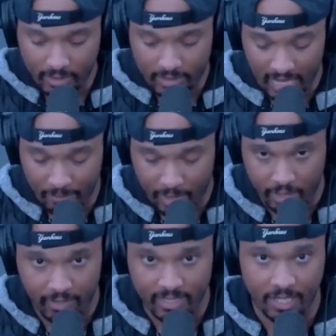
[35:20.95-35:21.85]
I'm
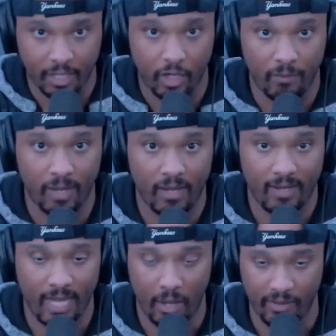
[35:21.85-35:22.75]
curious how they go about
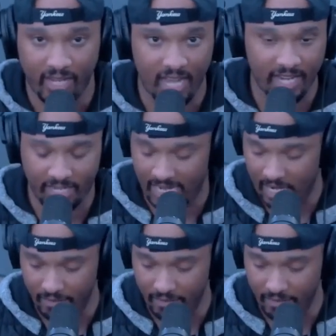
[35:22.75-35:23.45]
it, how he got it, how